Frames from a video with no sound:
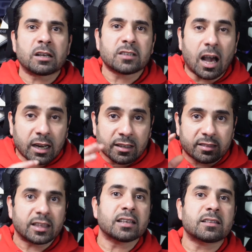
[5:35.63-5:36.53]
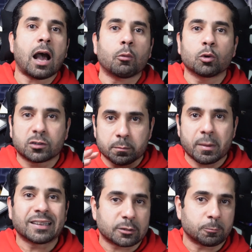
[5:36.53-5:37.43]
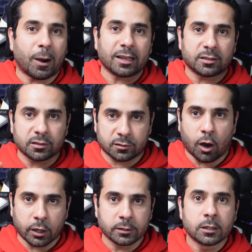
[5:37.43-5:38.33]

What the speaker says: and I think that was meant by design,